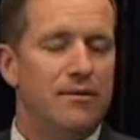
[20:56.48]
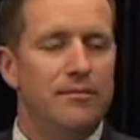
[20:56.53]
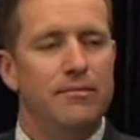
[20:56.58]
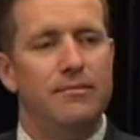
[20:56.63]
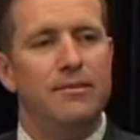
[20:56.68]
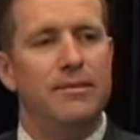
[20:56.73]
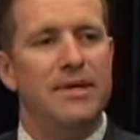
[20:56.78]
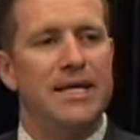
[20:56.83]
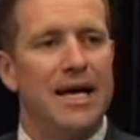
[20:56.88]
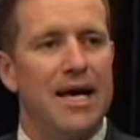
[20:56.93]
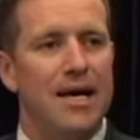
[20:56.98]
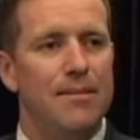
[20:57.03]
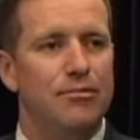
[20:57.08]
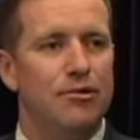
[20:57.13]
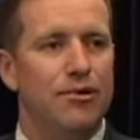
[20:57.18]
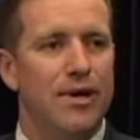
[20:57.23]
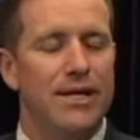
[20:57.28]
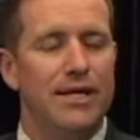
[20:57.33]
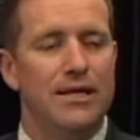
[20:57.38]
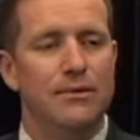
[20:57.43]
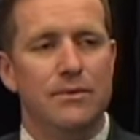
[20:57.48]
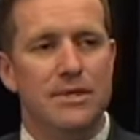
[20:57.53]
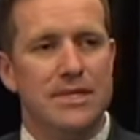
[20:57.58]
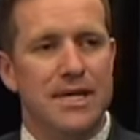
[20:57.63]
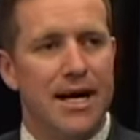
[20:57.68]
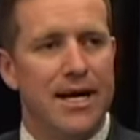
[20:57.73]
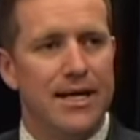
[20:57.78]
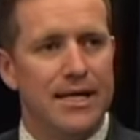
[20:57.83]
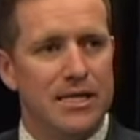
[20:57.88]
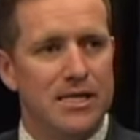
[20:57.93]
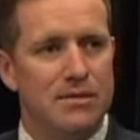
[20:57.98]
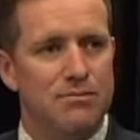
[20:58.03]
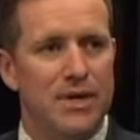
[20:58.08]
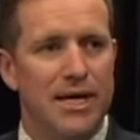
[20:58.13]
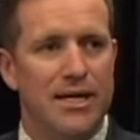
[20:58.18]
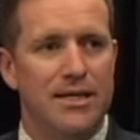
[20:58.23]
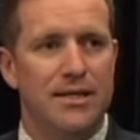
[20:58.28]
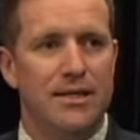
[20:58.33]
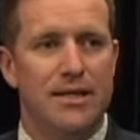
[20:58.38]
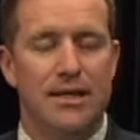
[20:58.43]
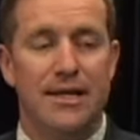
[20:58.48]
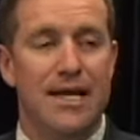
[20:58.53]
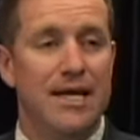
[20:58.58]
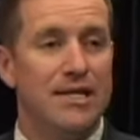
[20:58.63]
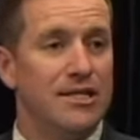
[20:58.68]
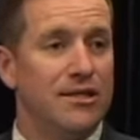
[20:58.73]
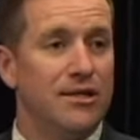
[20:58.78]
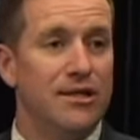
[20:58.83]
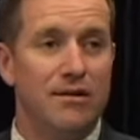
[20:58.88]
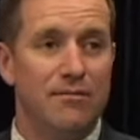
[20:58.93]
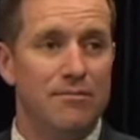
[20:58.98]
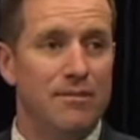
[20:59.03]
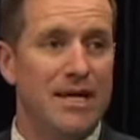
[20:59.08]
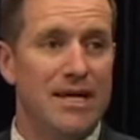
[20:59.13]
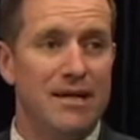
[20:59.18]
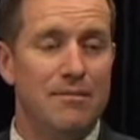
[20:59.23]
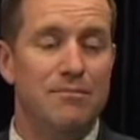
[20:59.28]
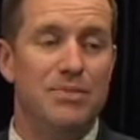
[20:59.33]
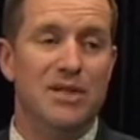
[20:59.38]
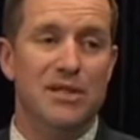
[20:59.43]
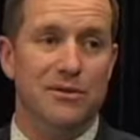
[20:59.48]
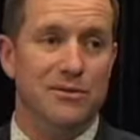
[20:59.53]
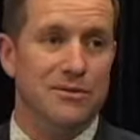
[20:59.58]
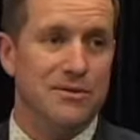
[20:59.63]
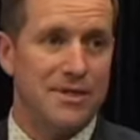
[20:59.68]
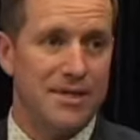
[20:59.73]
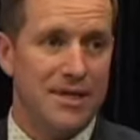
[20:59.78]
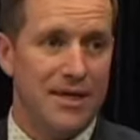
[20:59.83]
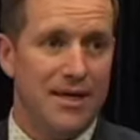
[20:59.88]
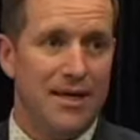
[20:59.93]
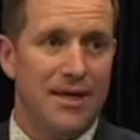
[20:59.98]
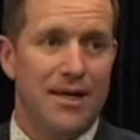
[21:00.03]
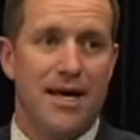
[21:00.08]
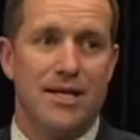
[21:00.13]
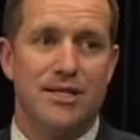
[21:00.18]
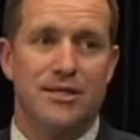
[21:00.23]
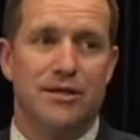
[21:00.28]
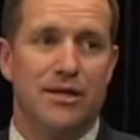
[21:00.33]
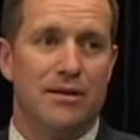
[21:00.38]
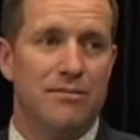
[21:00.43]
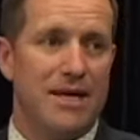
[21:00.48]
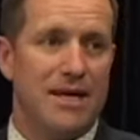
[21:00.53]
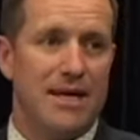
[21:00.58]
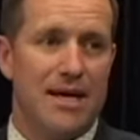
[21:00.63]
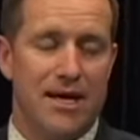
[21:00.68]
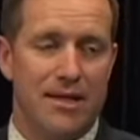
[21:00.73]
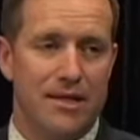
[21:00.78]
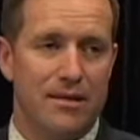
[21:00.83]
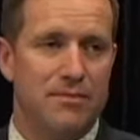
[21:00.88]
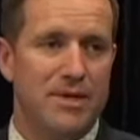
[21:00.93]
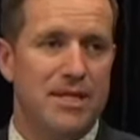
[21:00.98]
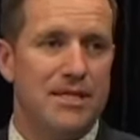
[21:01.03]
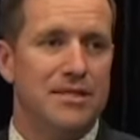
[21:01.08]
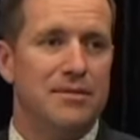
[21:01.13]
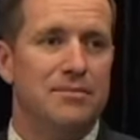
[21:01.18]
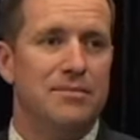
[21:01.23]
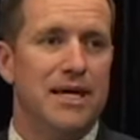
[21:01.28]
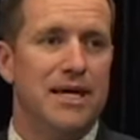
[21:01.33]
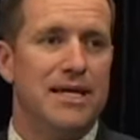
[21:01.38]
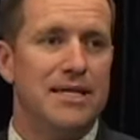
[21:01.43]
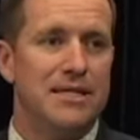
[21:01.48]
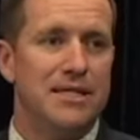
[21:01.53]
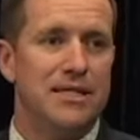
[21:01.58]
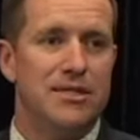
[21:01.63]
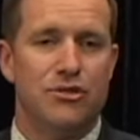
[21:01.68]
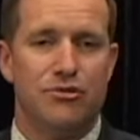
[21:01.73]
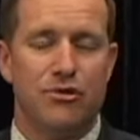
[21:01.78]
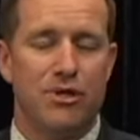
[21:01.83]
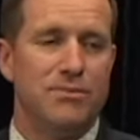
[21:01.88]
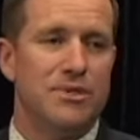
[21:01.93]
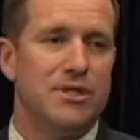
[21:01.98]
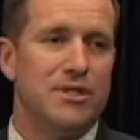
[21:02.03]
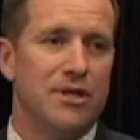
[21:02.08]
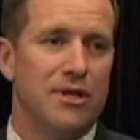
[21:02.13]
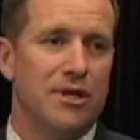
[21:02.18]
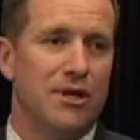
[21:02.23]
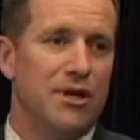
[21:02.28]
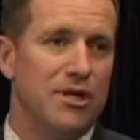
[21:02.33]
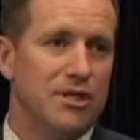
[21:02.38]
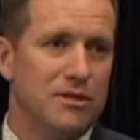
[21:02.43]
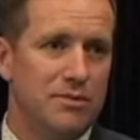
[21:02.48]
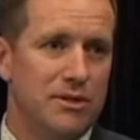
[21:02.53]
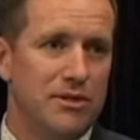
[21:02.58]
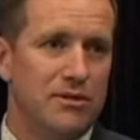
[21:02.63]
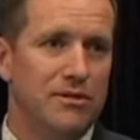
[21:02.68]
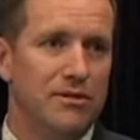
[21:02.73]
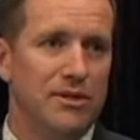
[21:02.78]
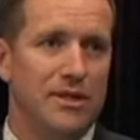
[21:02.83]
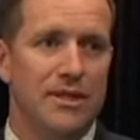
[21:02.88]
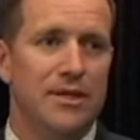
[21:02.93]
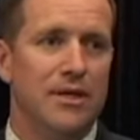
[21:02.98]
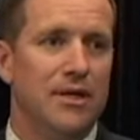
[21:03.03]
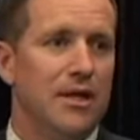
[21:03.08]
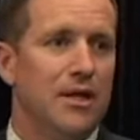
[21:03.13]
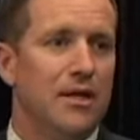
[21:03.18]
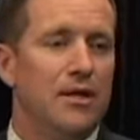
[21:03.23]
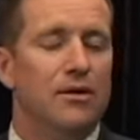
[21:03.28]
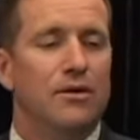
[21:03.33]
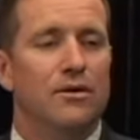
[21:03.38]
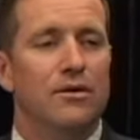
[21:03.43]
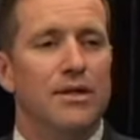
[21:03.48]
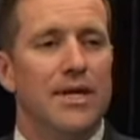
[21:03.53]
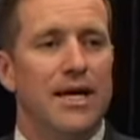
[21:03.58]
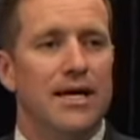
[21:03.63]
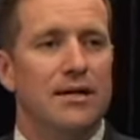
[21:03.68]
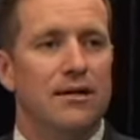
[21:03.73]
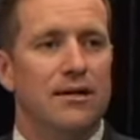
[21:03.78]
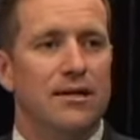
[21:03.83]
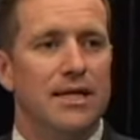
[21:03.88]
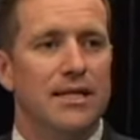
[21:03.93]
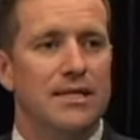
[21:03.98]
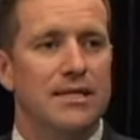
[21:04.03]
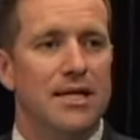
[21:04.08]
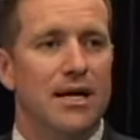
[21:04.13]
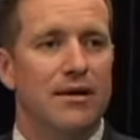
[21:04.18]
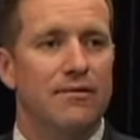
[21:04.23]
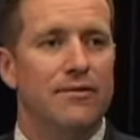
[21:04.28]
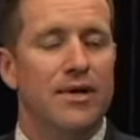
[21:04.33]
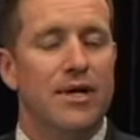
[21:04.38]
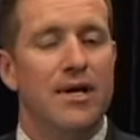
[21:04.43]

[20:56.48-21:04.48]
became pregnant, was unexpected, and that's going to mean bills. That's going to mean other bits and pieces, trips to the hospital and all that kind of stuff.